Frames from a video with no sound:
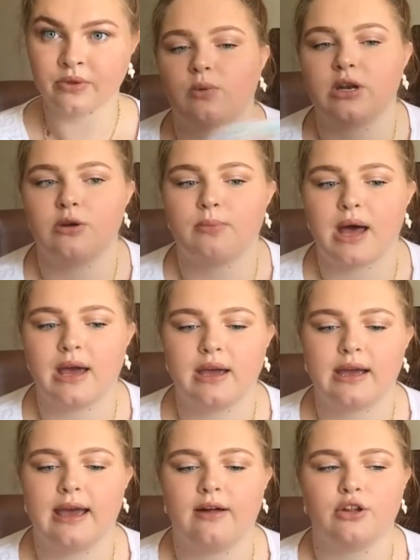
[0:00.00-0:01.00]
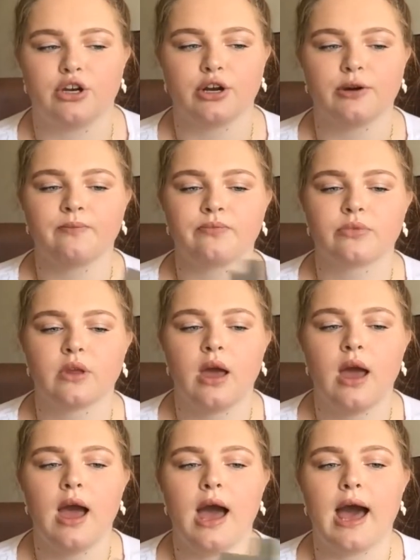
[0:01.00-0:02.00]
When you buy a calendar,
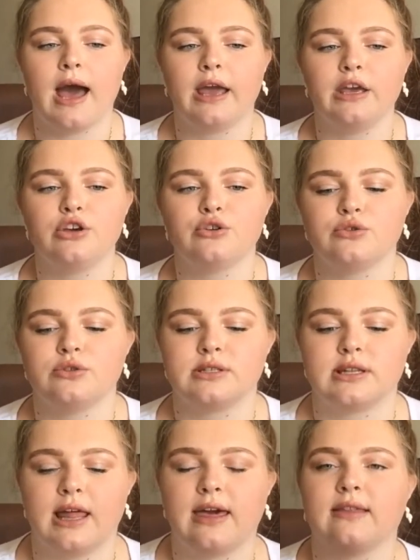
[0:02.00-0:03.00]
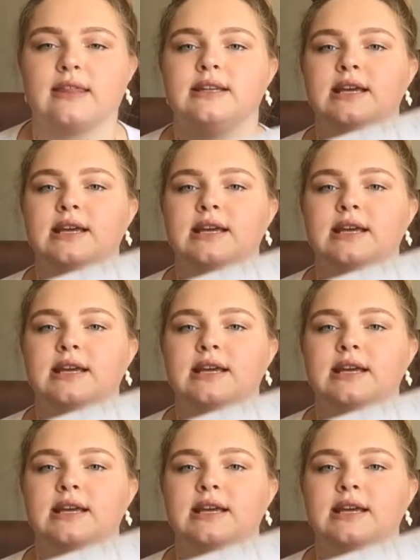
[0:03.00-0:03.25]
I used like the